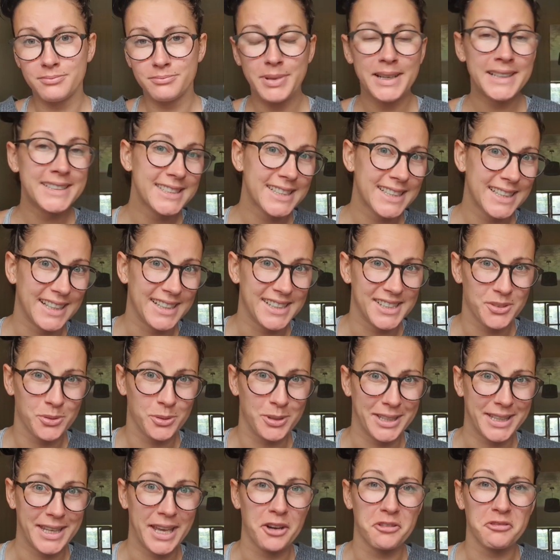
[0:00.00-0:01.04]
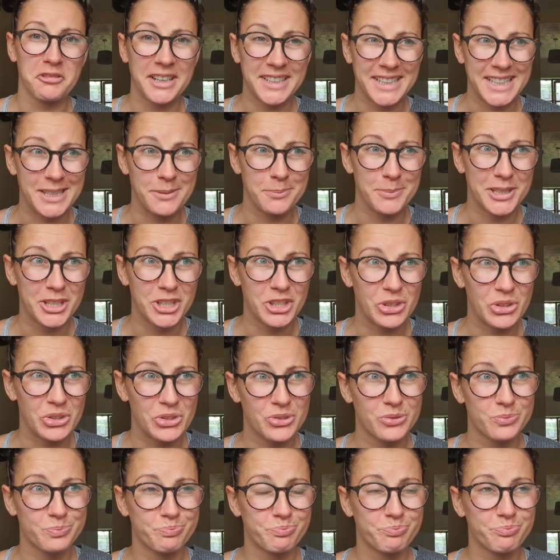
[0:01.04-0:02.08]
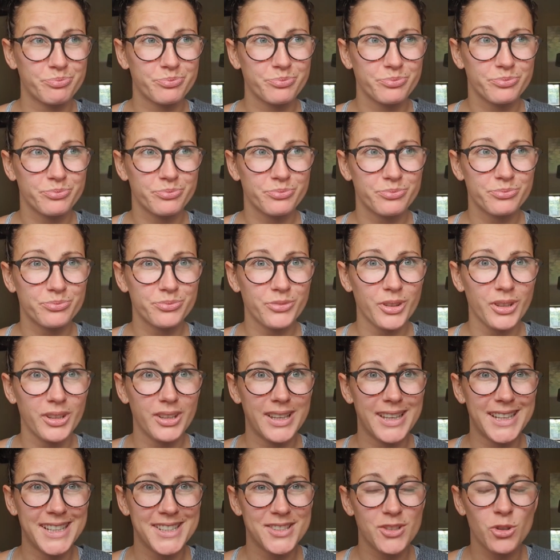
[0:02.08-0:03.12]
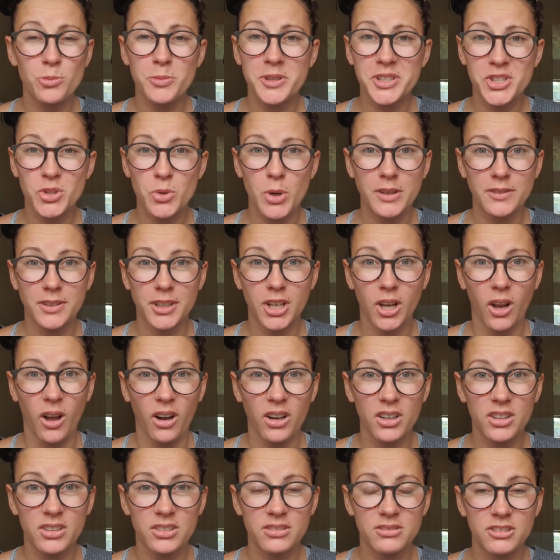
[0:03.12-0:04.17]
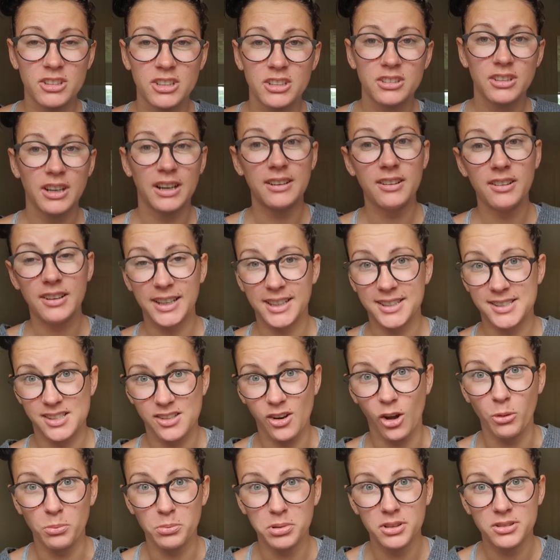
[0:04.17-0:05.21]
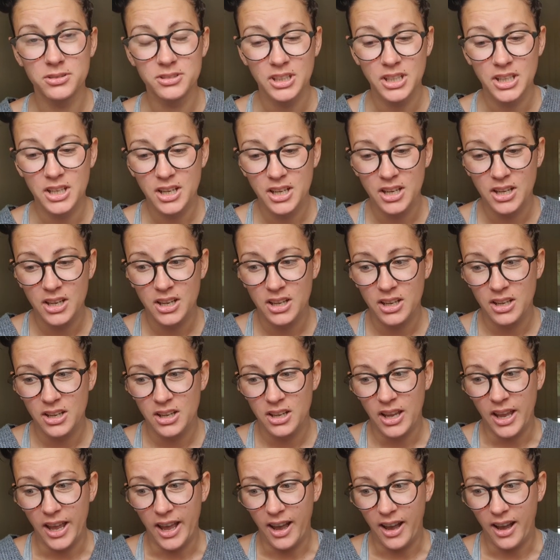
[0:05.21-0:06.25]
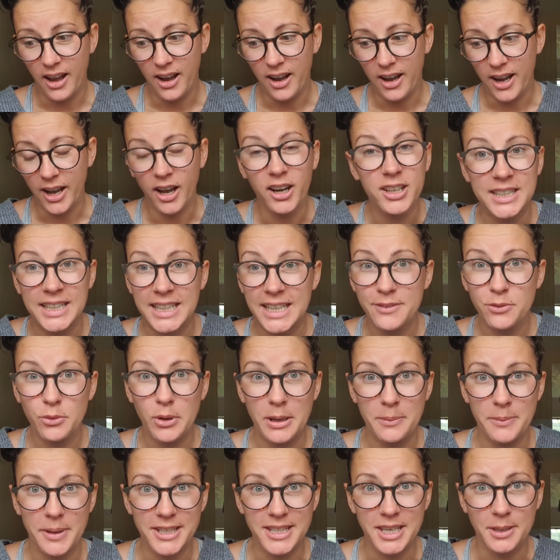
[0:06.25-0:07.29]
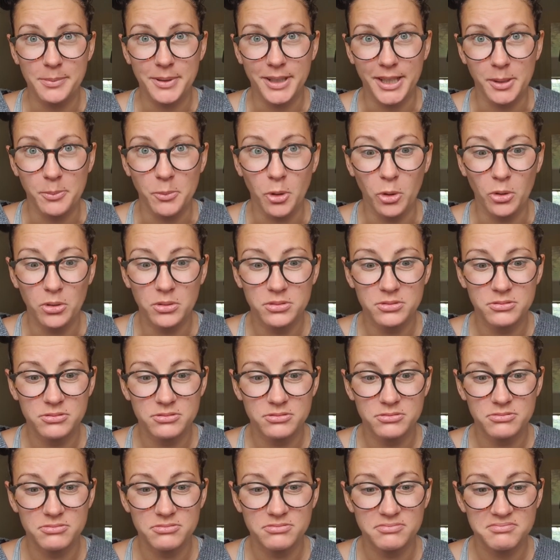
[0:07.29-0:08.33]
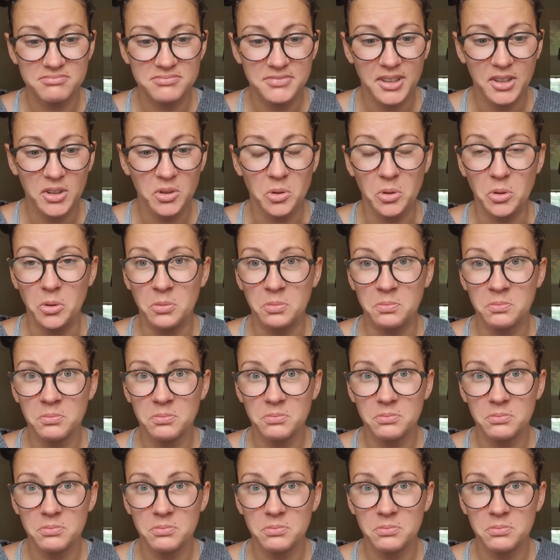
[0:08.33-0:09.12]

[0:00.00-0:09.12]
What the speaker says: Basically, I just want to get ready because it's almost 12 o'clock. I look like a slob. I hardly ever wear makeup anymore or